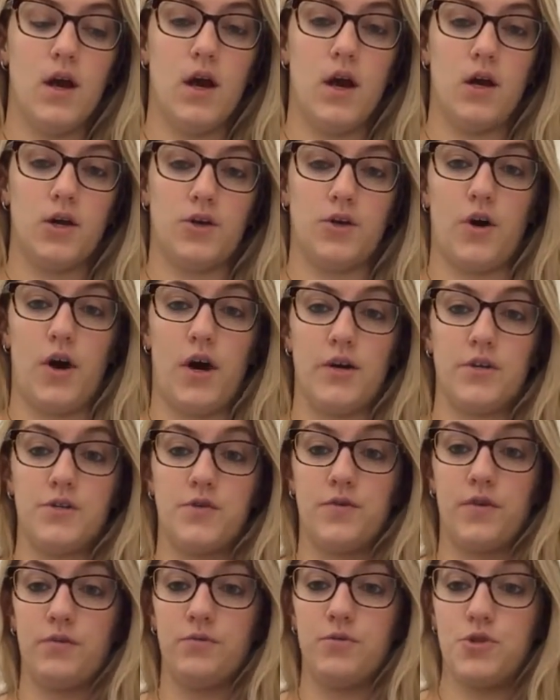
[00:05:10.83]
Across
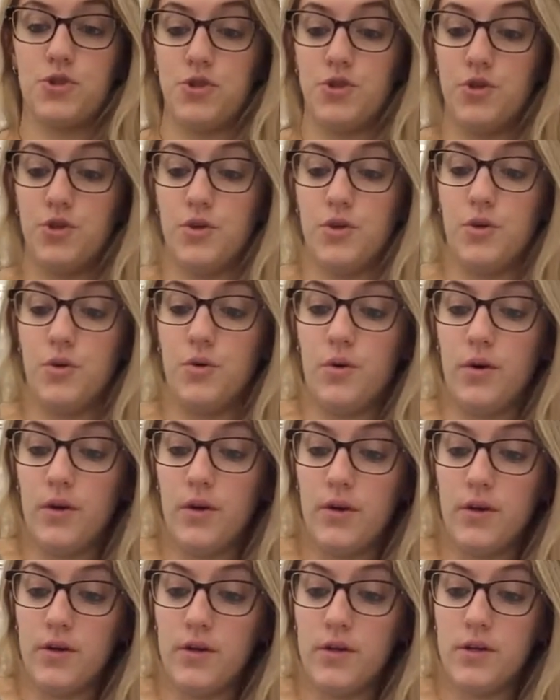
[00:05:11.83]
from 2
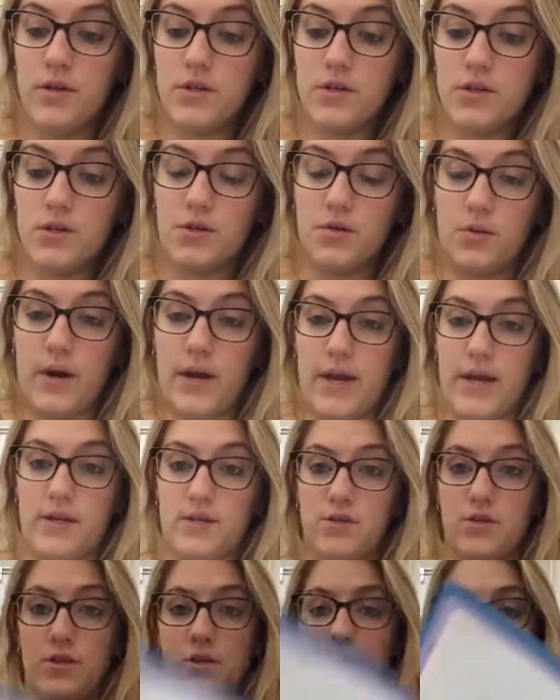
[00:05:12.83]
is 3,
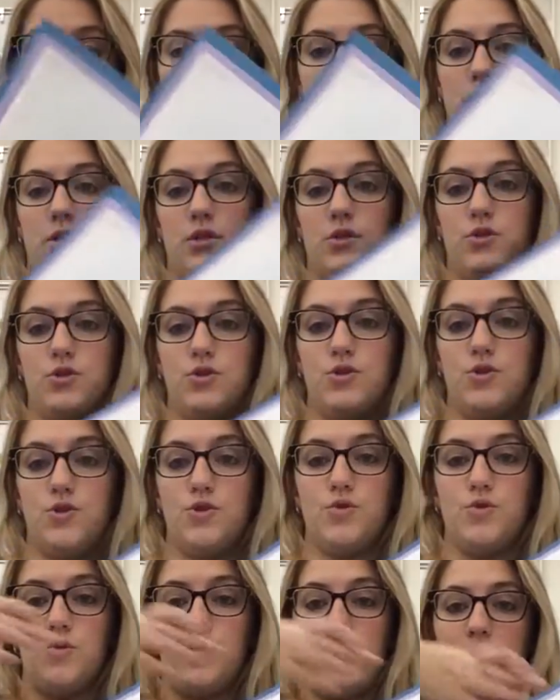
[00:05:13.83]
so you'll see
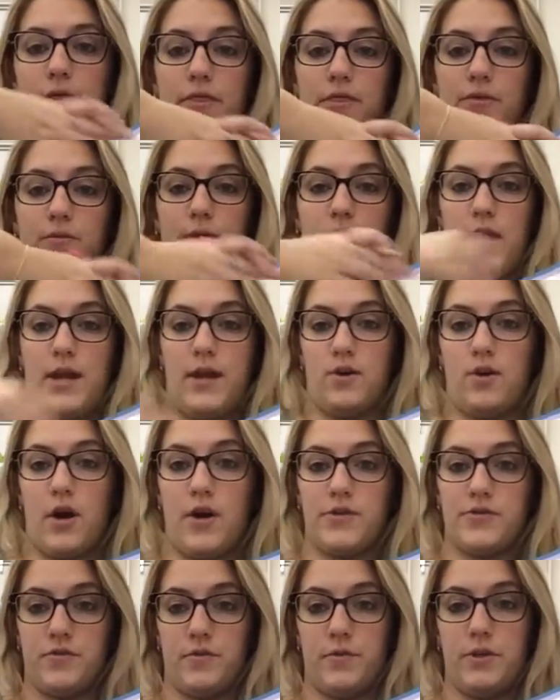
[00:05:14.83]
2 and 3
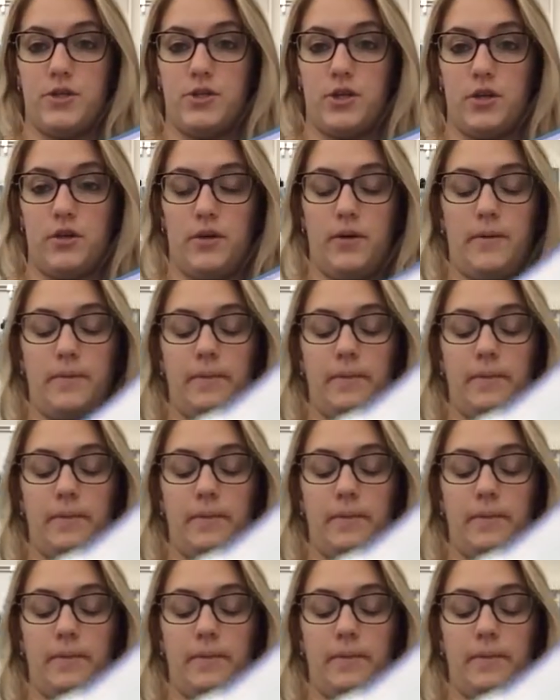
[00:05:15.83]
across from each other.